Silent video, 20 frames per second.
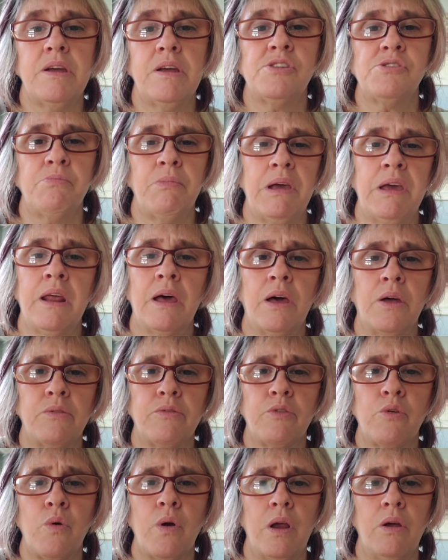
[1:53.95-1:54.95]
it's made out
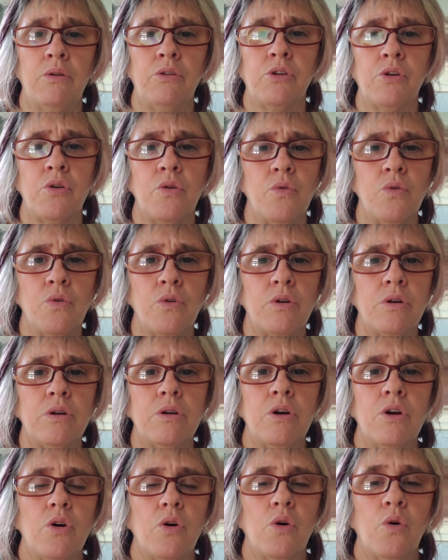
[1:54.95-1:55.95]
of ground
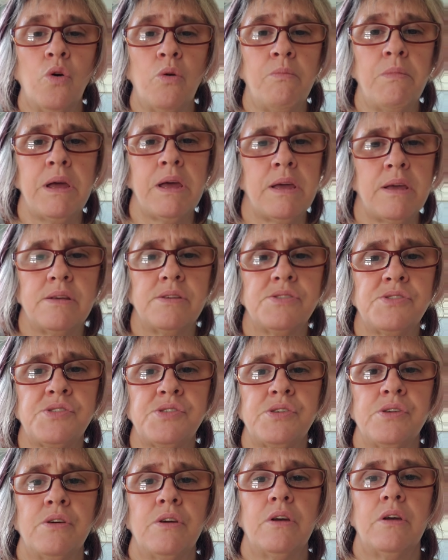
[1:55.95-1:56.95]
corn or
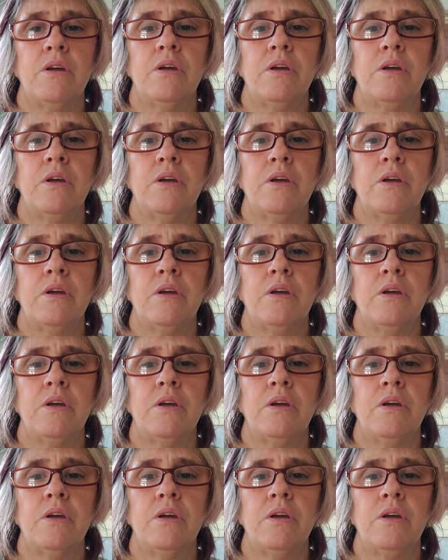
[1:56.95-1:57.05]
maize.